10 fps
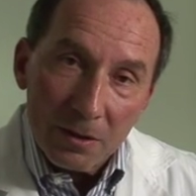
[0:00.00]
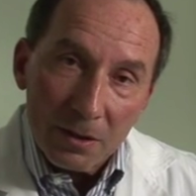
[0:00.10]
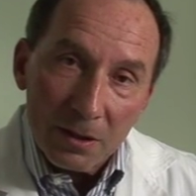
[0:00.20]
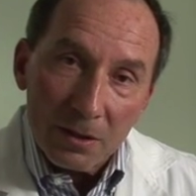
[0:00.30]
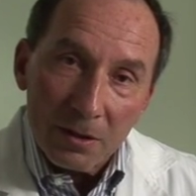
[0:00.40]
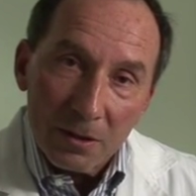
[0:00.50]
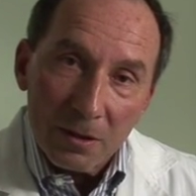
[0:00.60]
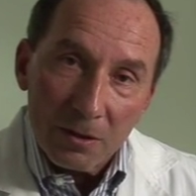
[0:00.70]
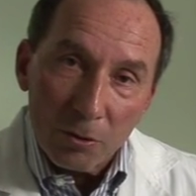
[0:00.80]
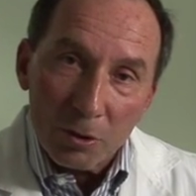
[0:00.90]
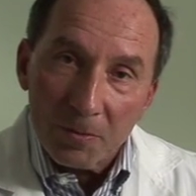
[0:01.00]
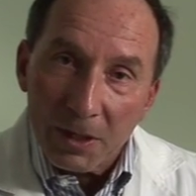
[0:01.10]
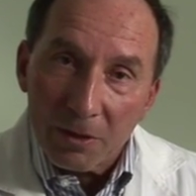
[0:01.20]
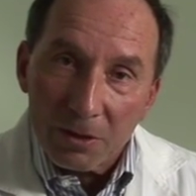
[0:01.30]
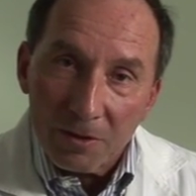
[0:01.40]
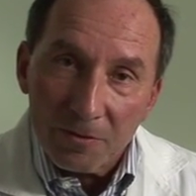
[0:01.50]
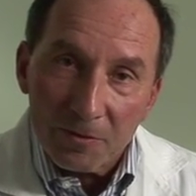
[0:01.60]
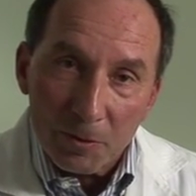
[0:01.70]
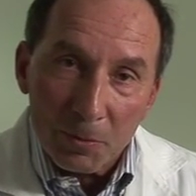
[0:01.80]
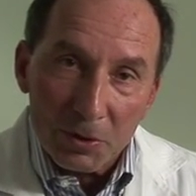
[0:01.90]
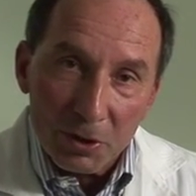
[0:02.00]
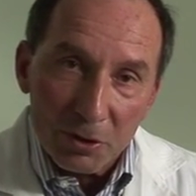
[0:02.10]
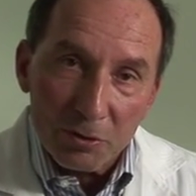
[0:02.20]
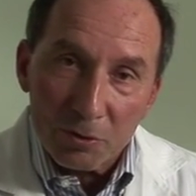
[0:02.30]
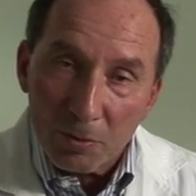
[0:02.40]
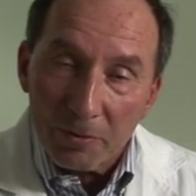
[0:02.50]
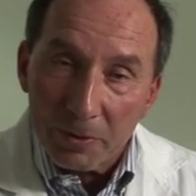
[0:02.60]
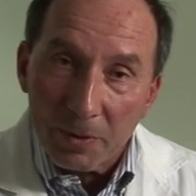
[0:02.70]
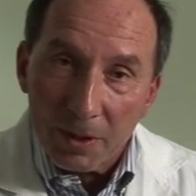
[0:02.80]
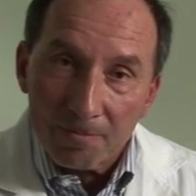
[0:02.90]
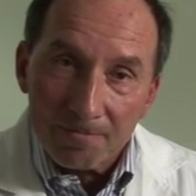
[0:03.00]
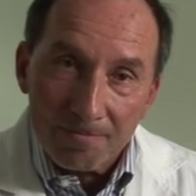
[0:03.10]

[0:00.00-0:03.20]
the ultimate outcome from your procedure is what we want.